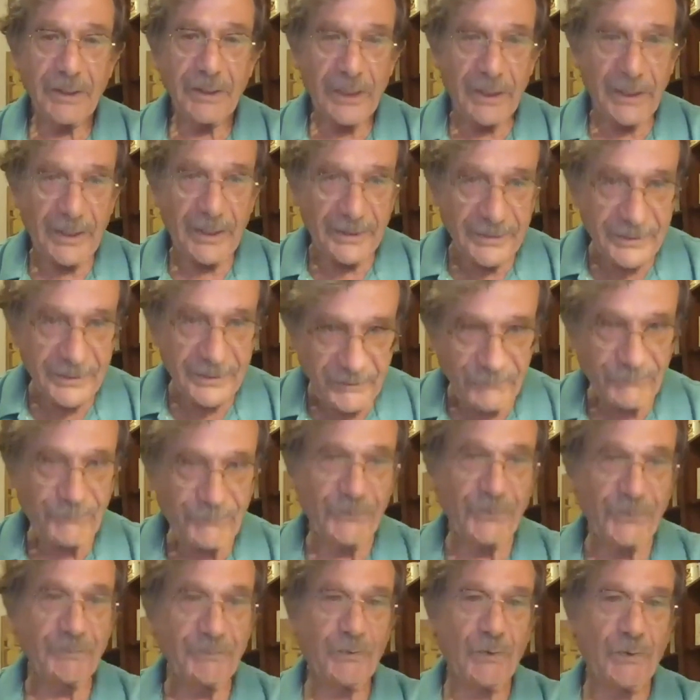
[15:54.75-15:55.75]
a
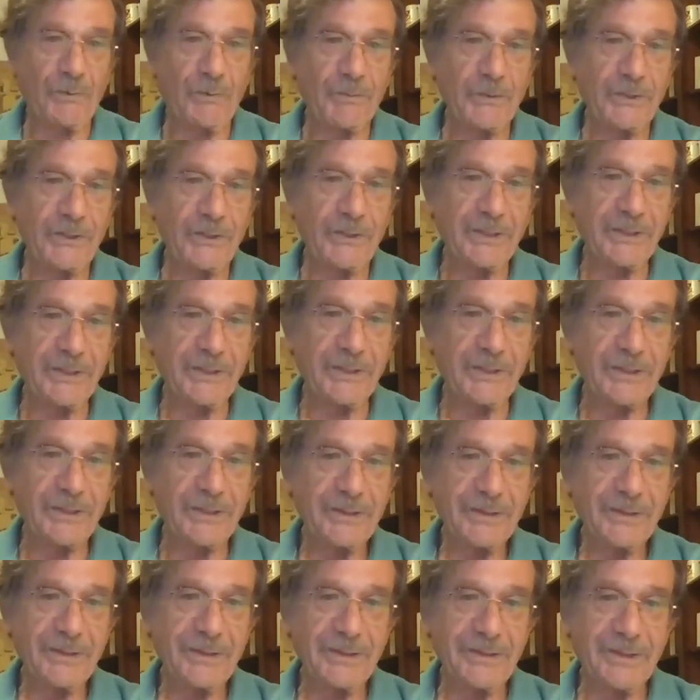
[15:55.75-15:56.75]
different property,
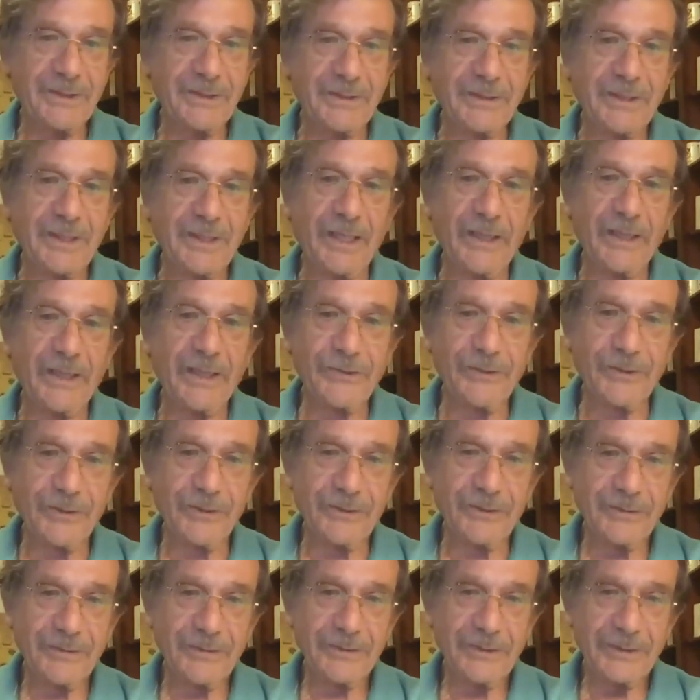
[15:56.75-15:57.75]
the selection,